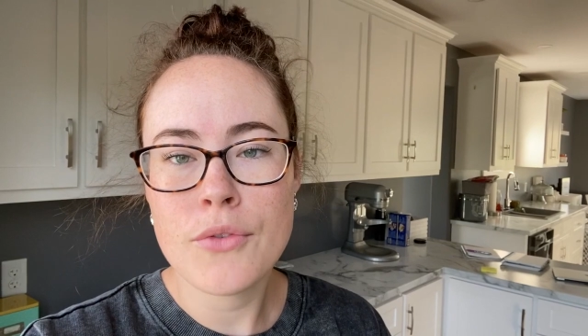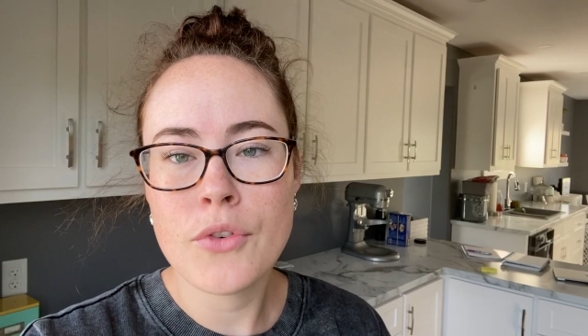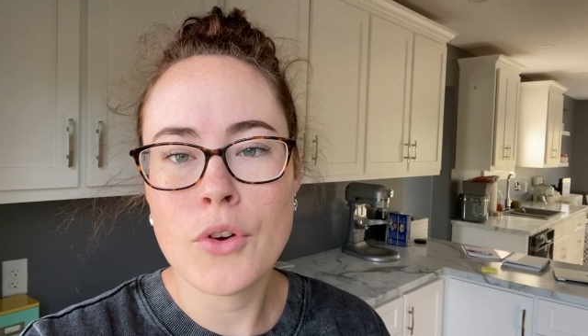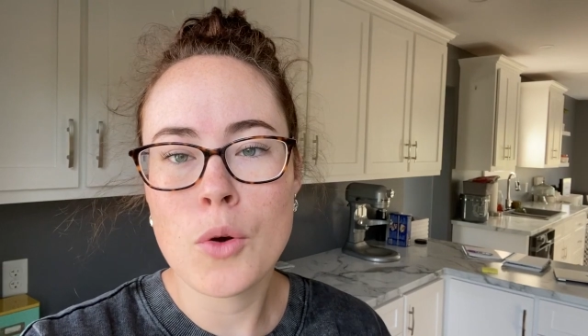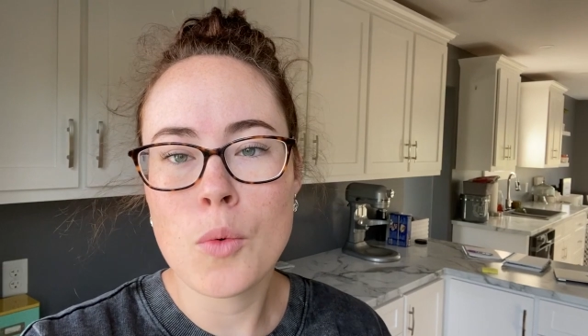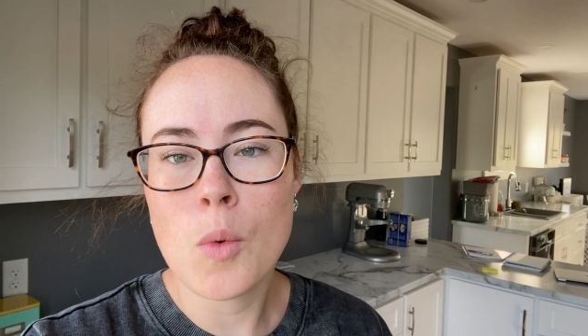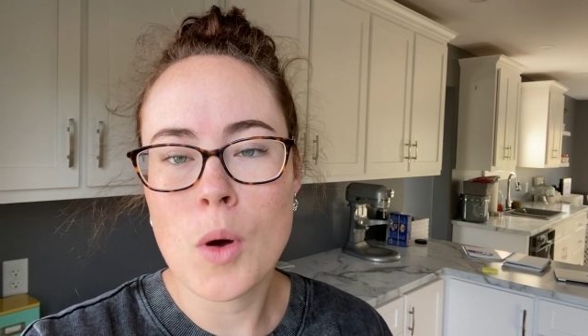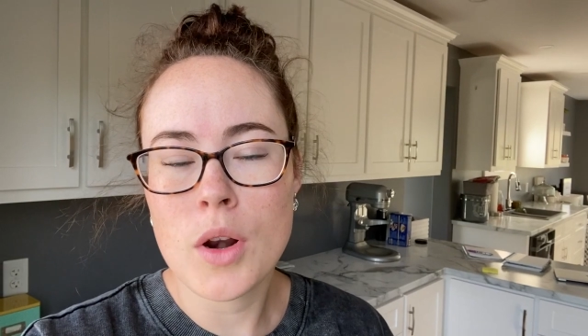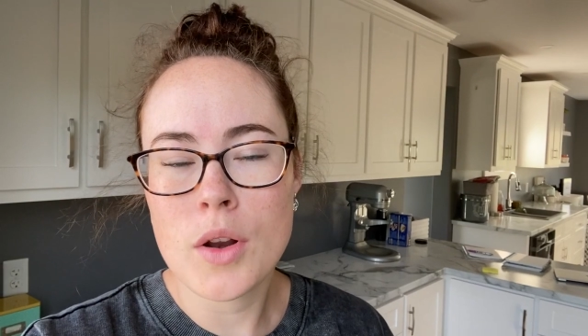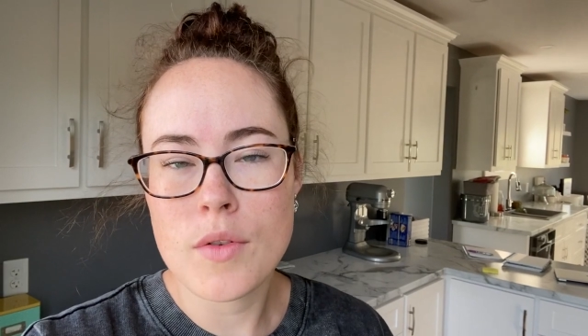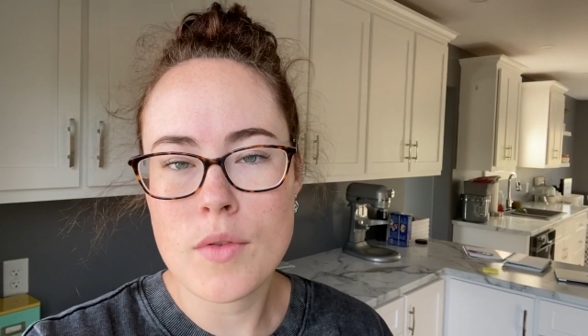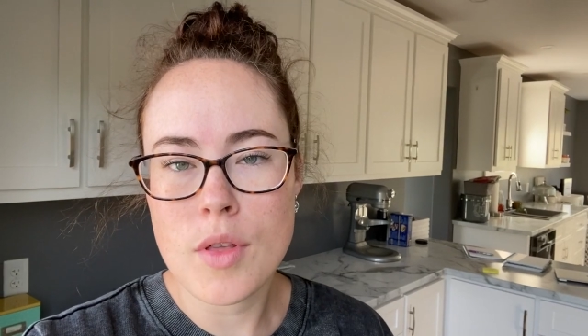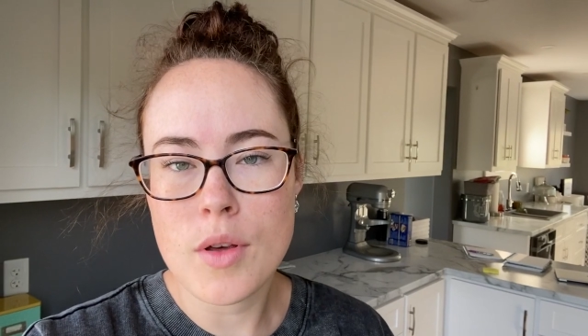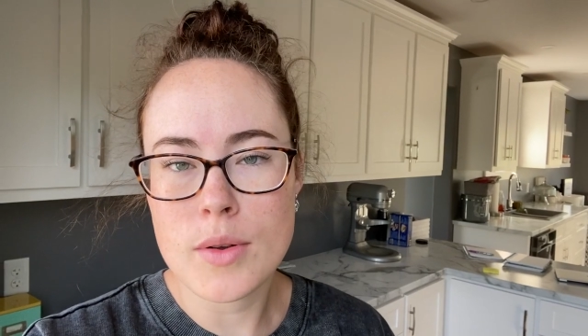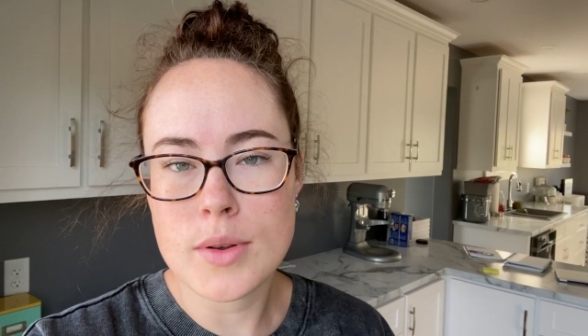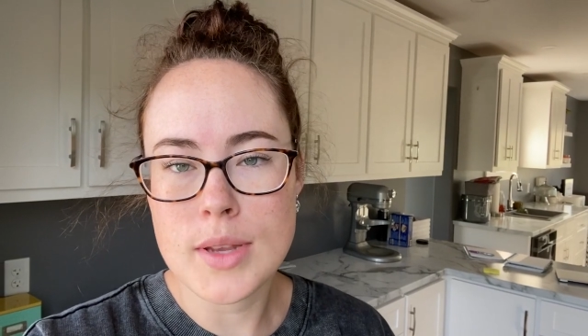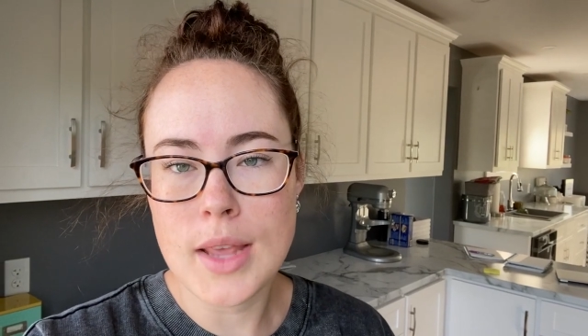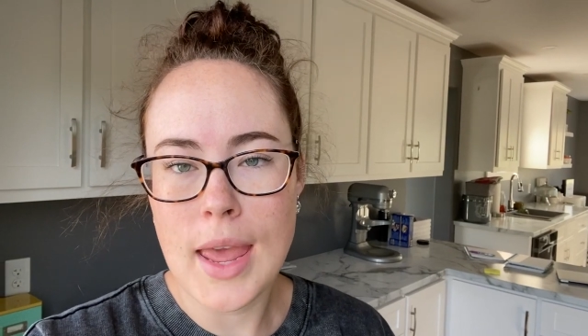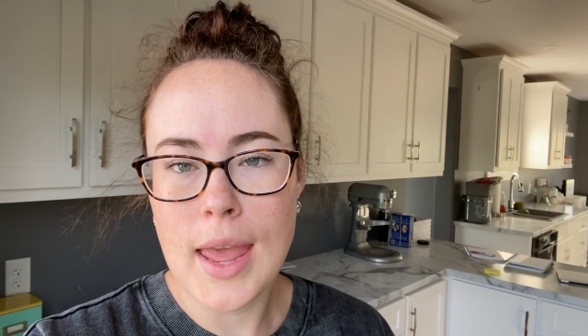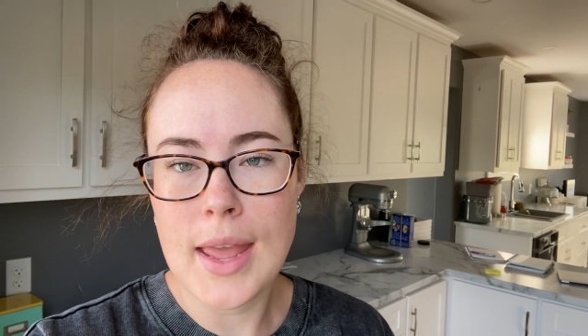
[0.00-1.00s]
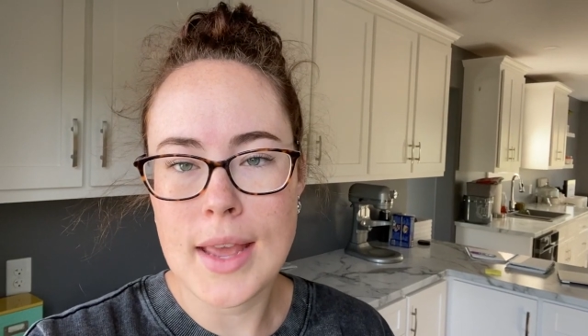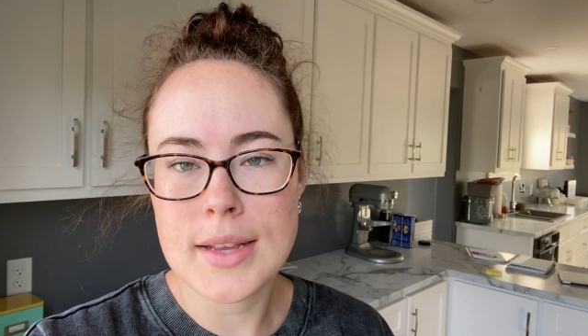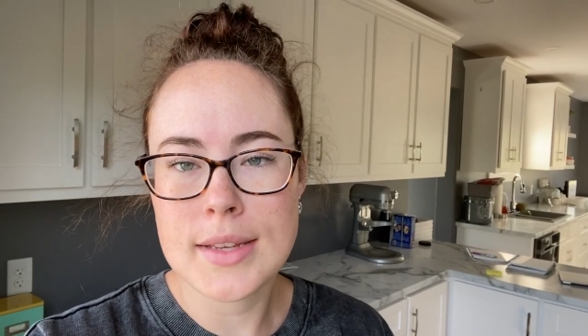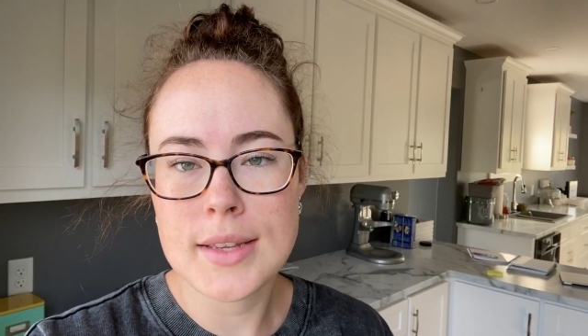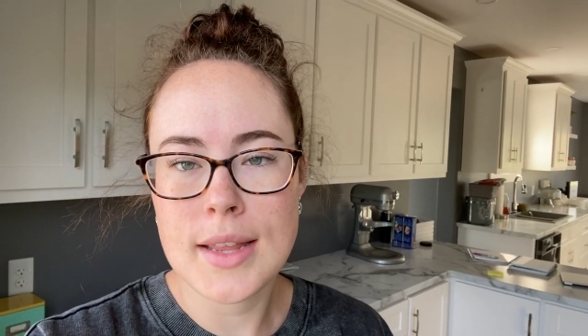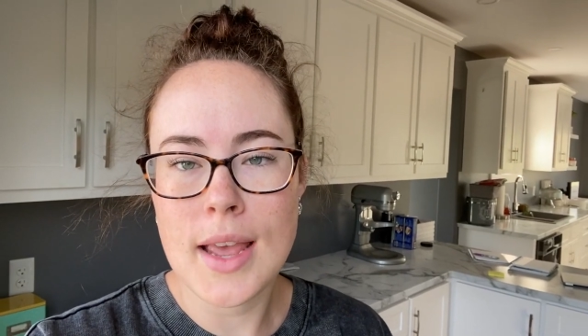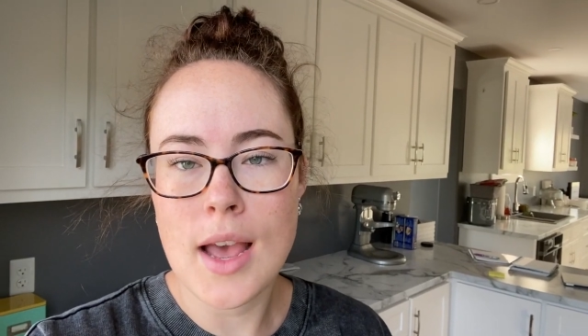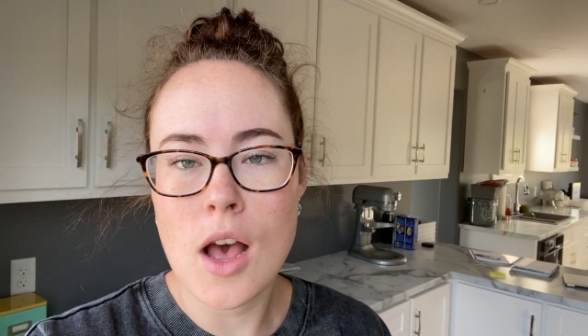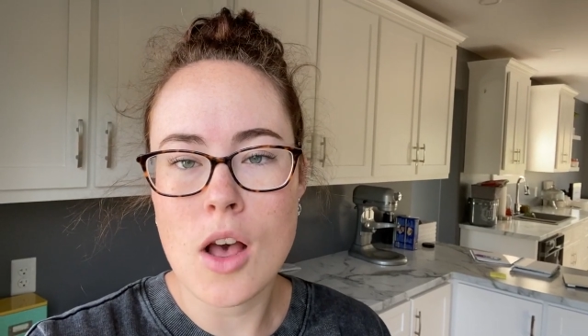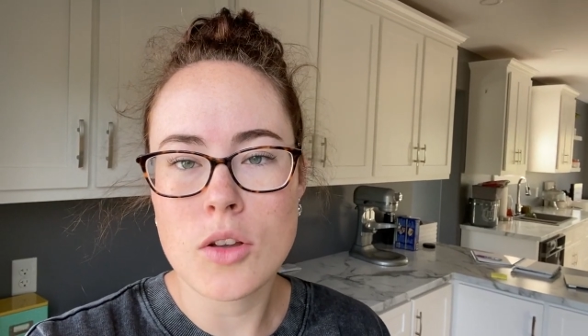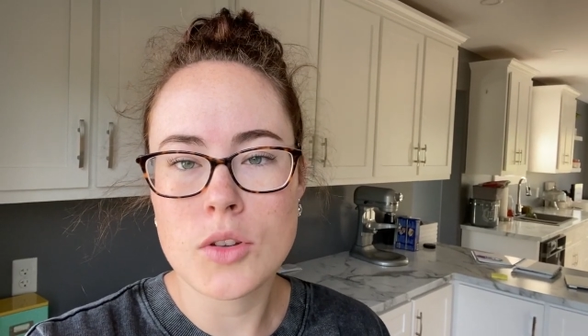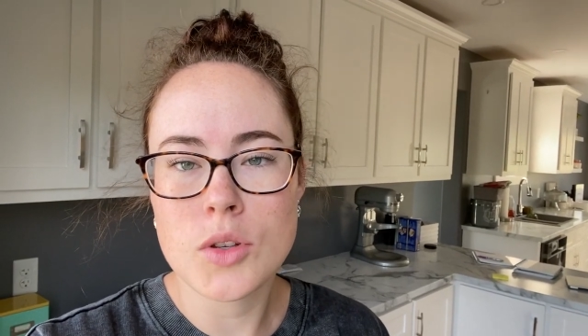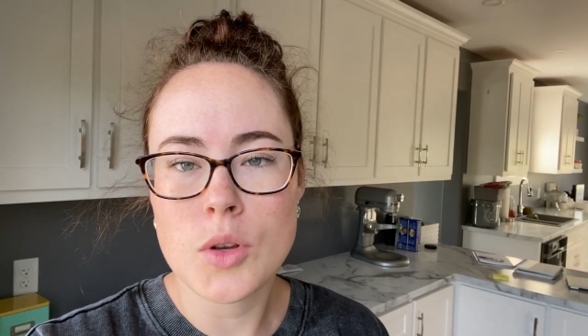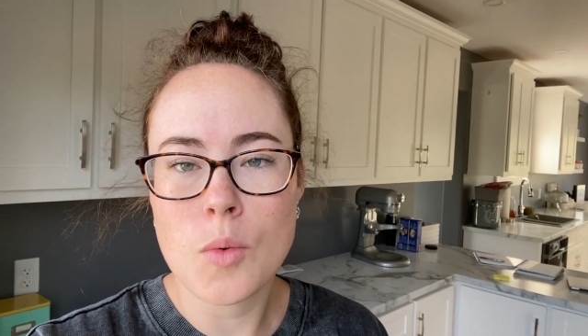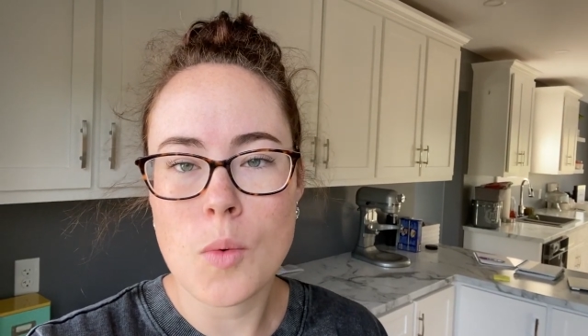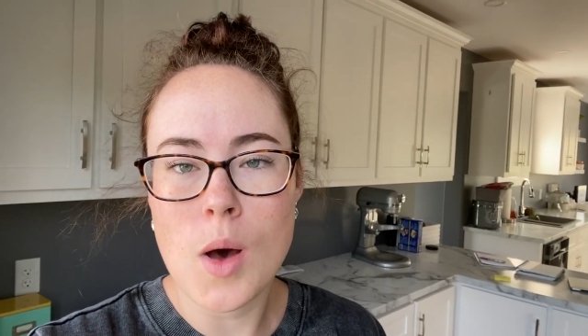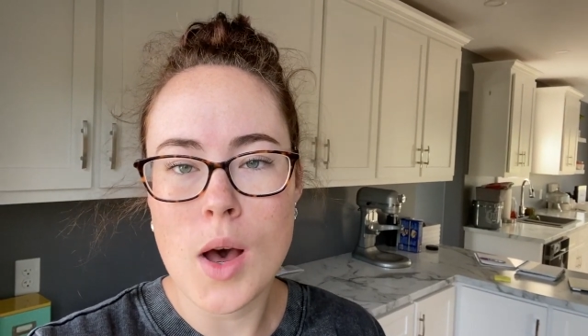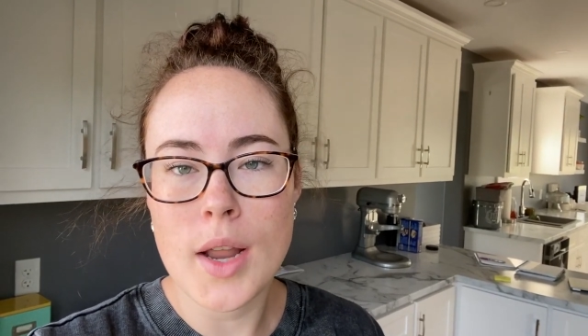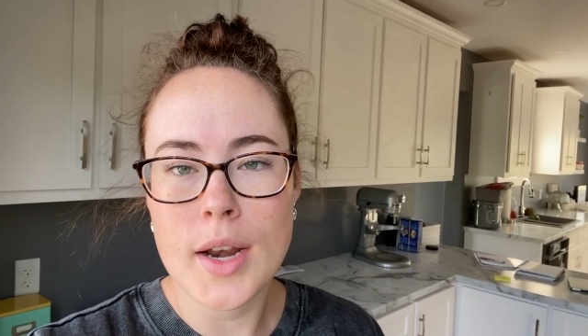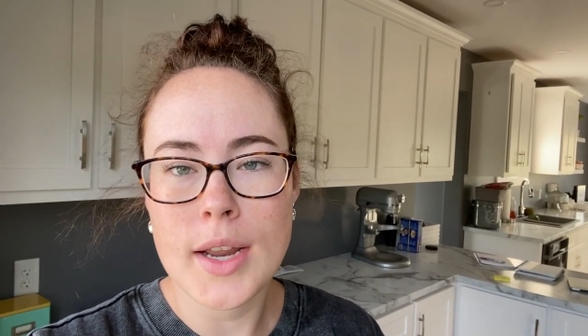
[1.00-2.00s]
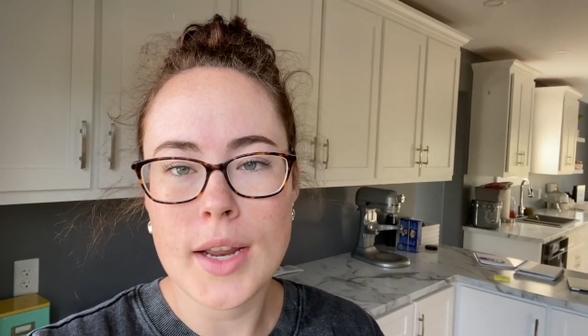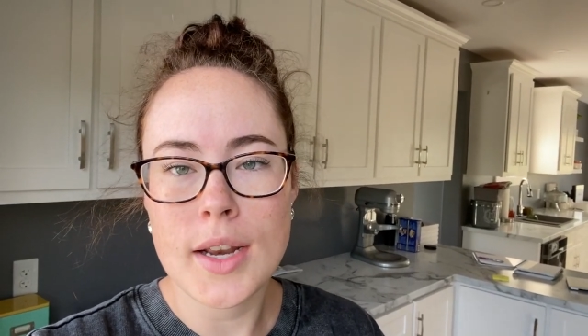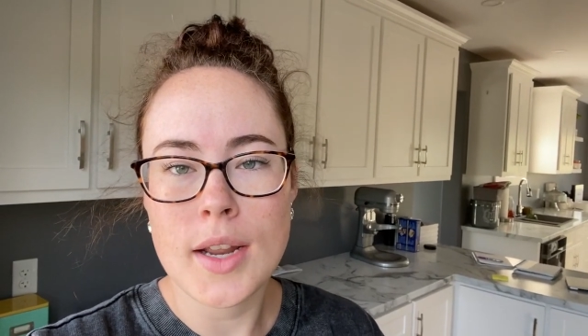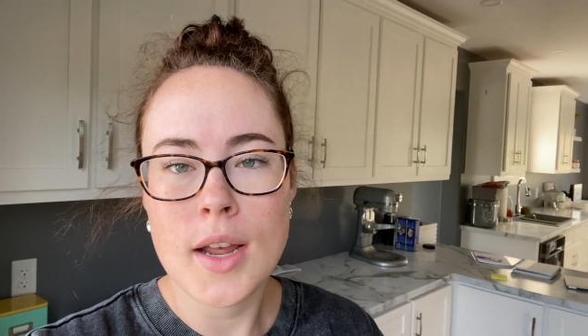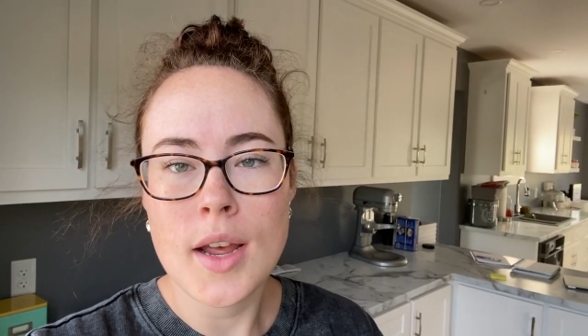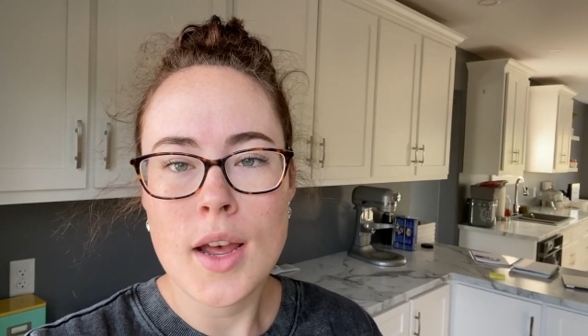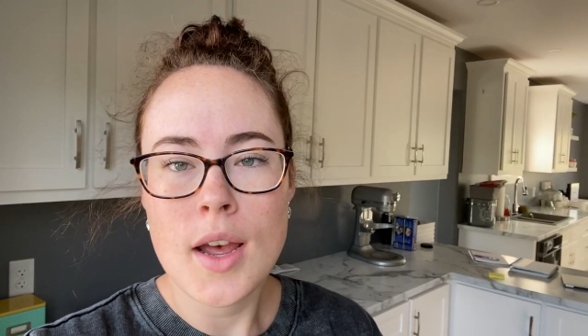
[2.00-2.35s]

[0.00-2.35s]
for one of those cakes, they also wanted